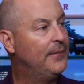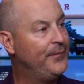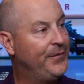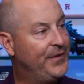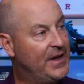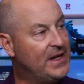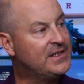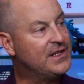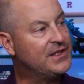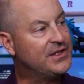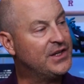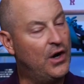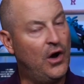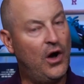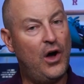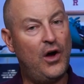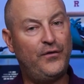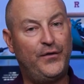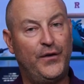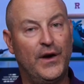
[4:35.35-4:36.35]
This is an
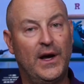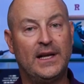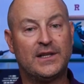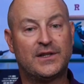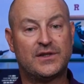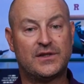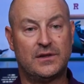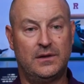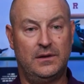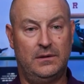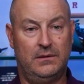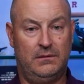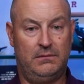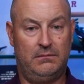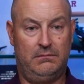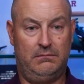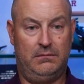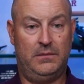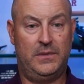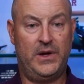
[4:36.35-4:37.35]
offense
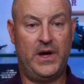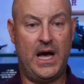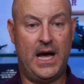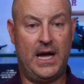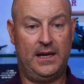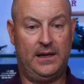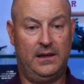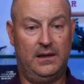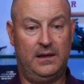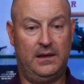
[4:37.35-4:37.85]
that